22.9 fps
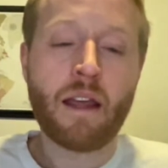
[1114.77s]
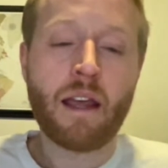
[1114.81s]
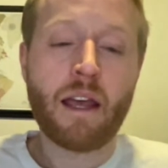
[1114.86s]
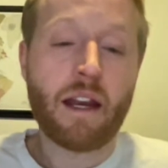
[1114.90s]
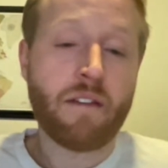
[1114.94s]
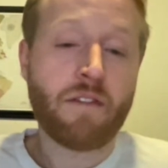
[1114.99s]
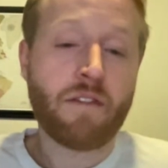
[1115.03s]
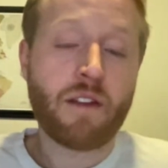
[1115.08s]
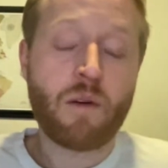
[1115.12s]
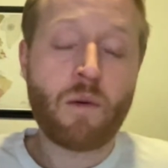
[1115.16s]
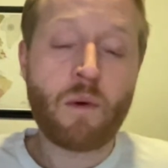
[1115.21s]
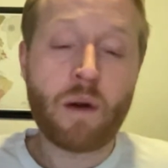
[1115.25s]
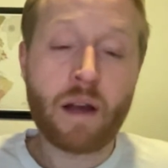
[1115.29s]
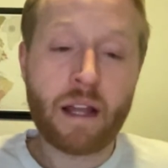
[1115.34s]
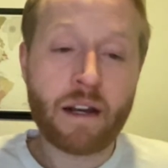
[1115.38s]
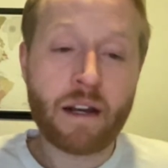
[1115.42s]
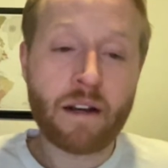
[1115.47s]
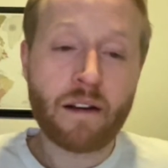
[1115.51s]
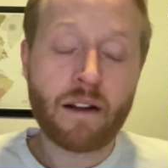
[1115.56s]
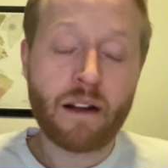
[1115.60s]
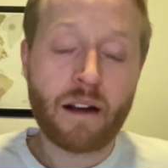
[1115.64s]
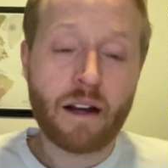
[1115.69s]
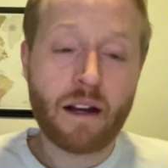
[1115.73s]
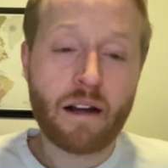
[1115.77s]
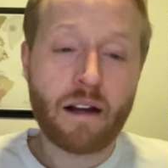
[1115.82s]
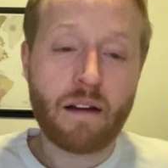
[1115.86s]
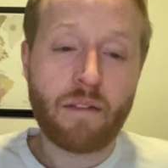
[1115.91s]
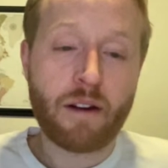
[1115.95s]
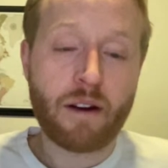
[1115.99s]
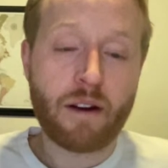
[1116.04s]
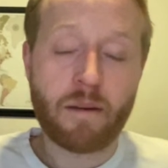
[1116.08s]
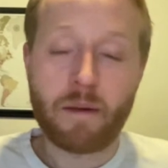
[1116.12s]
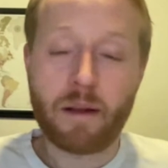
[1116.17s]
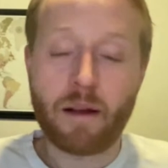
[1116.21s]
And if they win, they're
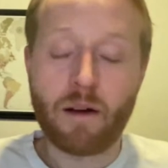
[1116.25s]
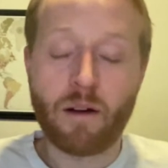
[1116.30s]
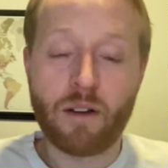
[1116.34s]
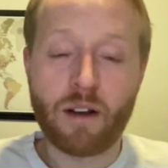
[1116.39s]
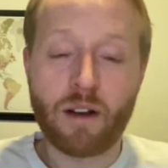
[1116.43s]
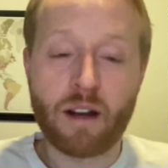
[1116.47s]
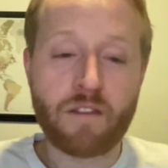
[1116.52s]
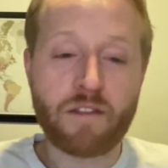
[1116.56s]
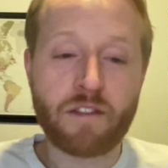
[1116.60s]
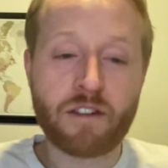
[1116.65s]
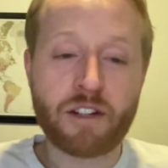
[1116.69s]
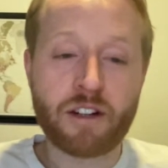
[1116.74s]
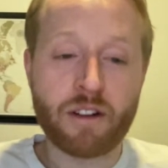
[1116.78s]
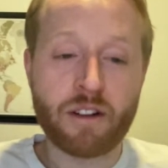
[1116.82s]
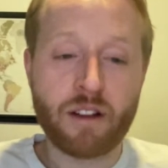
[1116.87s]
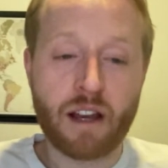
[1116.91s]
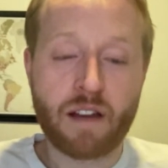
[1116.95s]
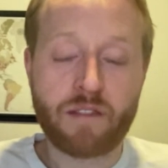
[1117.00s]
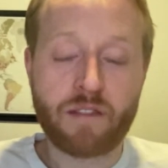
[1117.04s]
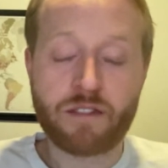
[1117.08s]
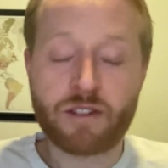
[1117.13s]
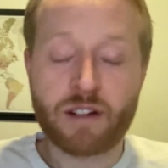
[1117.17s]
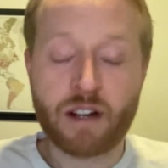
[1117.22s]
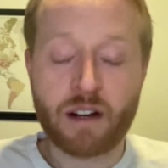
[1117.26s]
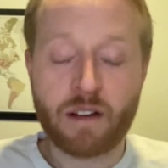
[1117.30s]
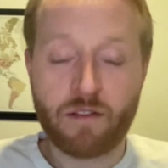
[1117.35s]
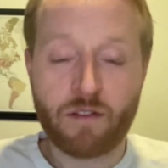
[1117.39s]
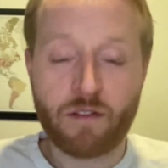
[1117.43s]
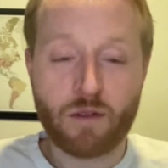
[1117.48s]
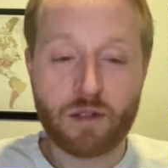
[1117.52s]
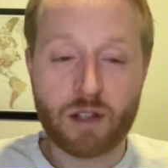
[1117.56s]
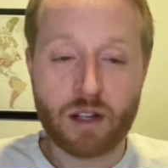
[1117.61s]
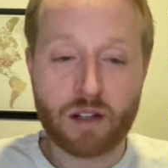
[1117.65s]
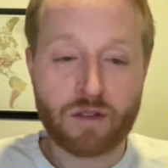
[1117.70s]
going to be holding on for dear life to try to
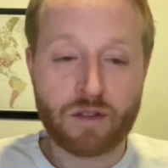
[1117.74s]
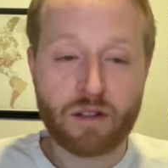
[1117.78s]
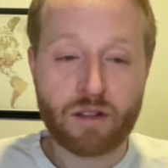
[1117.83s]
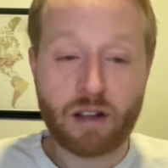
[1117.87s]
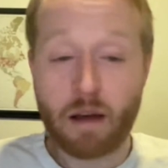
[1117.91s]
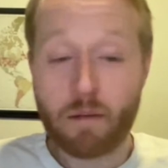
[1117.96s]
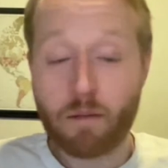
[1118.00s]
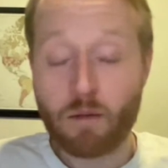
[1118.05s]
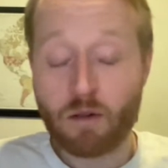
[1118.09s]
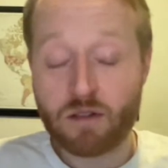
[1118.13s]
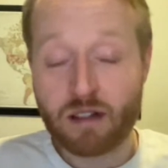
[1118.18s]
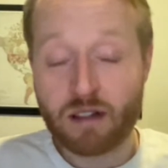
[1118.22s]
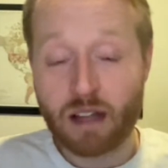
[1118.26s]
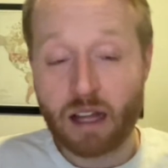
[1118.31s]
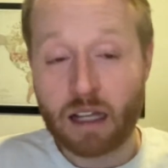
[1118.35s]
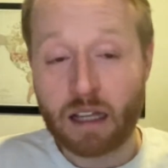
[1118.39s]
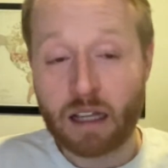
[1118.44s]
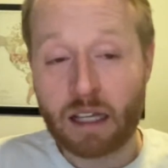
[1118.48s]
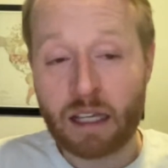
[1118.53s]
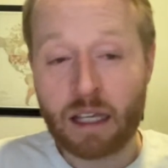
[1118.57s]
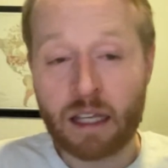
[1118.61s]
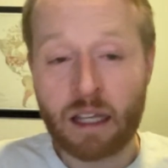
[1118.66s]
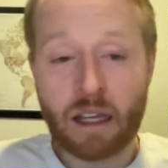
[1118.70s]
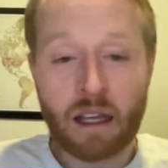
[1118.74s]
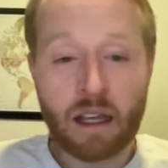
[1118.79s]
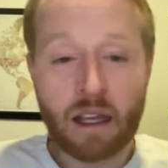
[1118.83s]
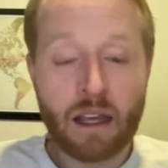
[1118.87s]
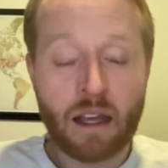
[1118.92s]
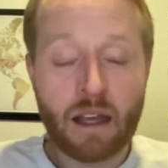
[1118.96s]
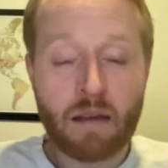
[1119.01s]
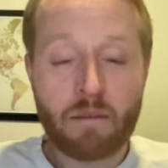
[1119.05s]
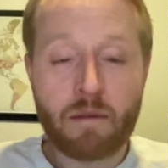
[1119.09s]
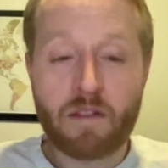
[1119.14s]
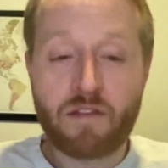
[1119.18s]
force extra time, most likely.
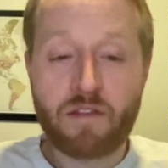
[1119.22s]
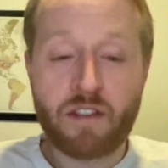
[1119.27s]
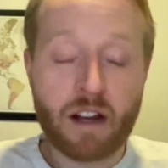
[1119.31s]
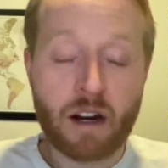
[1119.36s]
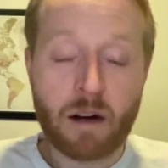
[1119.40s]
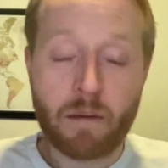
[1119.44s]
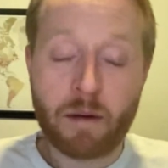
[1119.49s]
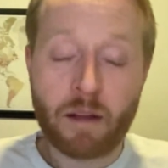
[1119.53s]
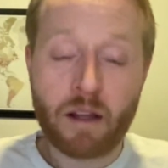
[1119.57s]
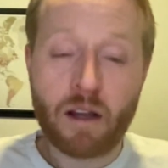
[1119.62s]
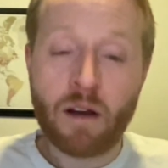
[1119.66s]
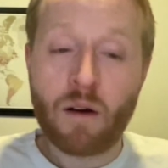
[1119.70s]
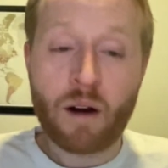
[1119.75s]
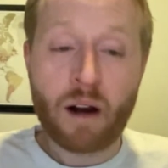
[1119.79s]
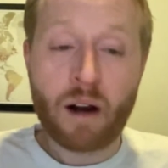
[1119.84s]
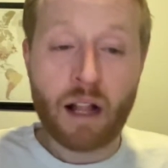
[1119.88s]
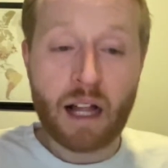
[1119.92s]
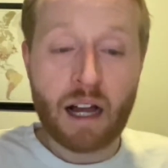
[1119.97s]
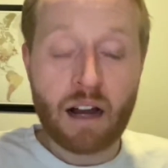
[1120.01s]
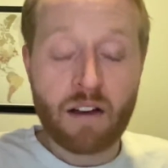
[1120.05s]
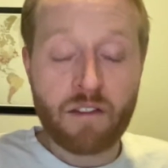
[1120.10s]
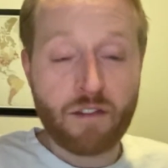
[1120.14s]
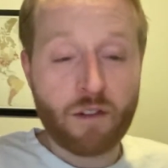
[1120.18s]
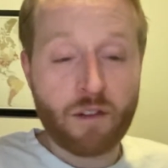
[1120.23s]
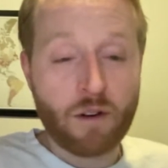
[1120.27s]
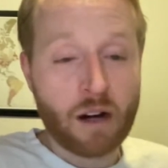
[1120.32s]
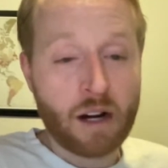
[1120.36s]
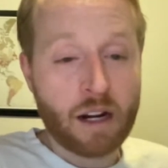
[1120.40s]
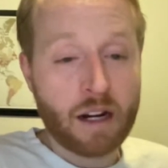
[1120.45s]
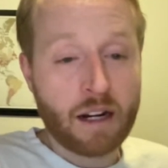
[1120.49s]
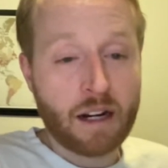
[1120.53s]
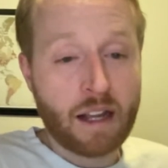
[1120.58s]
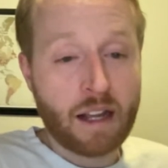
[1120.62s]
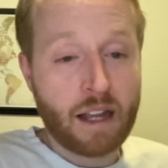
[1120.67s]
Benfica are going to be going all out
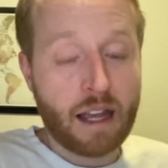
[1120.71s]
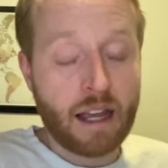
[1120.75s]
for it.